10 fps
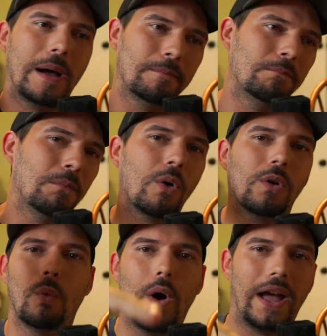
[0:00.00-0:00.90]

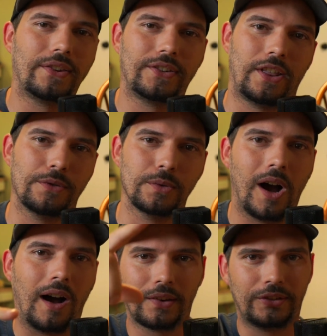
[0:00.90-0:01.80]
more west through
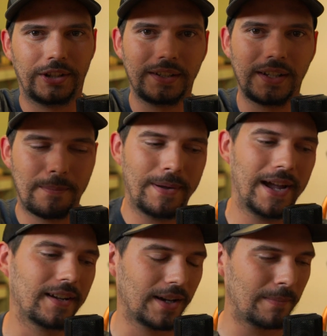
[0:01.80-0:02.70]
Austin and
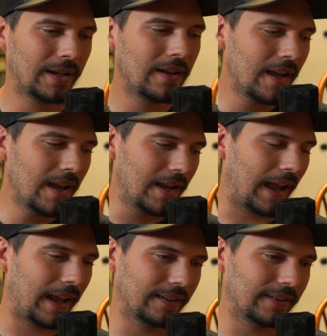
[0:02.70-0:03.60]
back up.
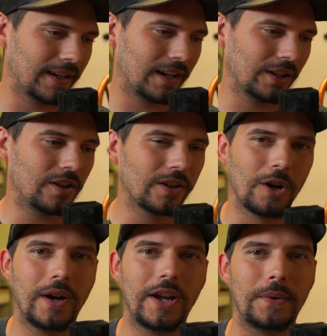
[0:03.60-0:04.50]
And along
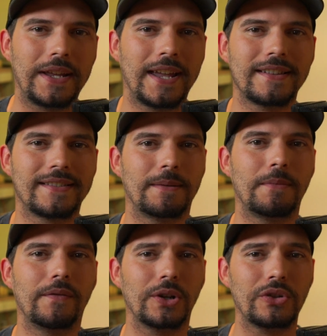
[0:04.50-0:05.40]
our way, we hit some
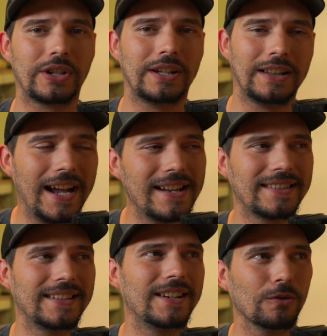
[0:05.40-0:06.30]
of those
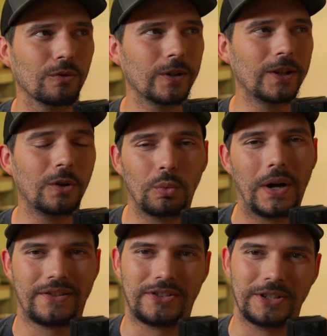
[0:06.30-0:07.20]
classic, real
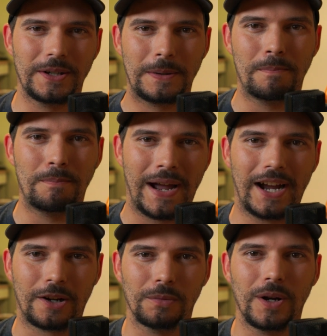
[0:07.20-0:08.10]
Western
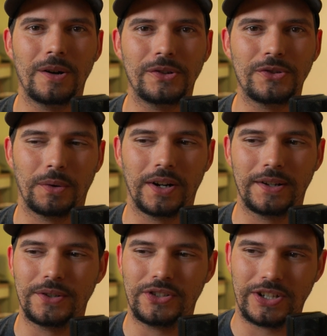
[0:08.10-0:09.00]
back roads where
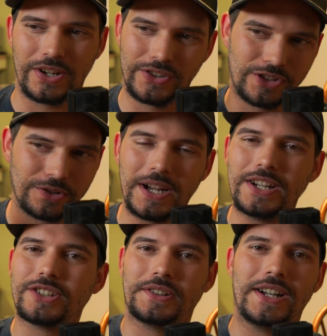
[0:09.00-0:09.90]
it was just
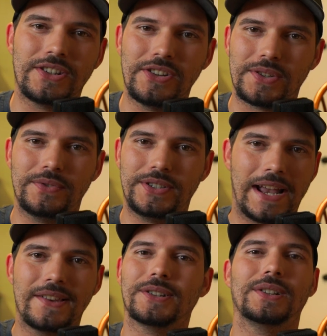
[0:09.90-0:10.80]
straight stretches of
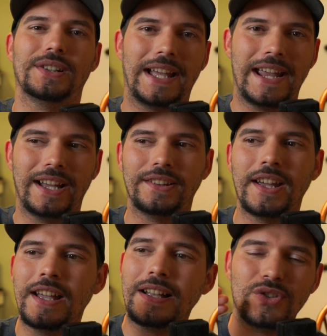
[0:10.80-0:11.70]
desert land,
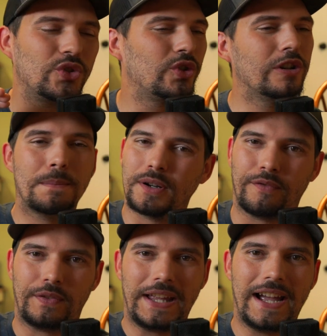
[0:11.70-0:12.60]
super
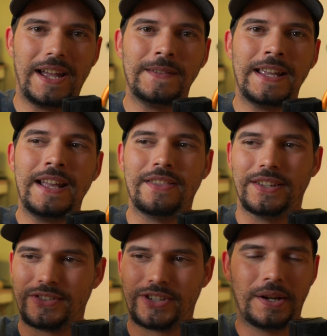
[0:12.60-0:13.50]
flat.
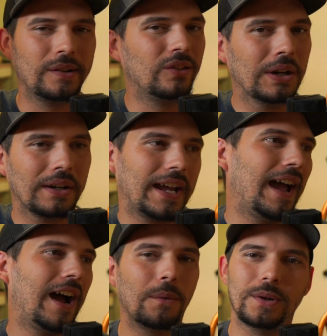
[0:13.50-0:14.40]
The sun took
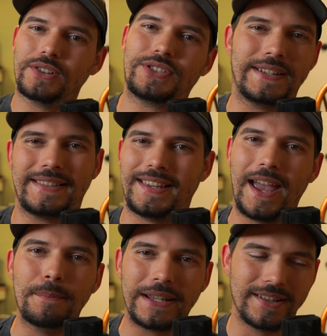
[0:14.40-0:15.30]
hours to
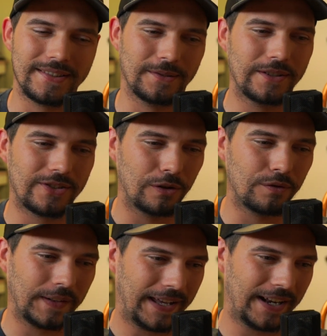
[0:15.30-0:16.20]
set because it was so
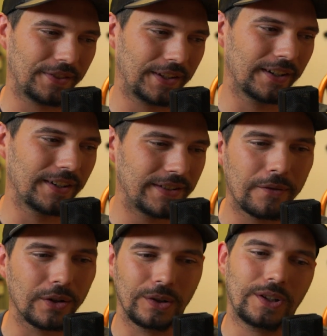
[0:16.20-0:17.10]
flat out there. It
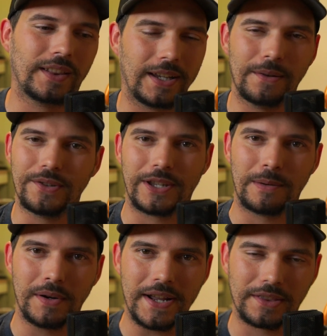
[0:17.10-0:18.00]
never looked like it was going
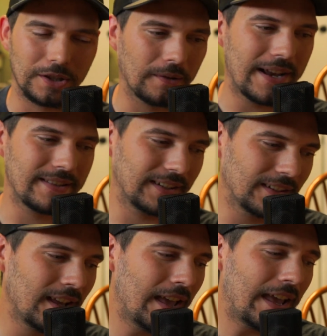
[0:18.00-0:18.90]
to break the
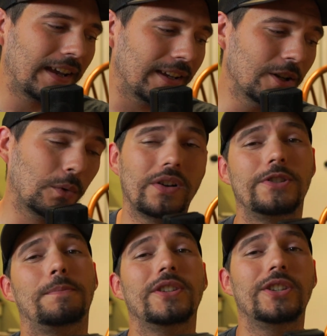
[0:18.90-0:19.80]
horizon. It
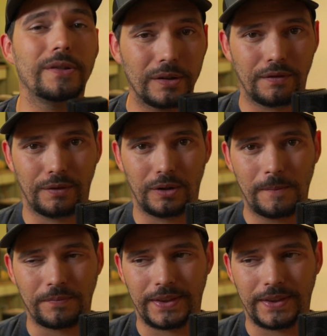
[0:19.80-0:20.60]
was beautiful.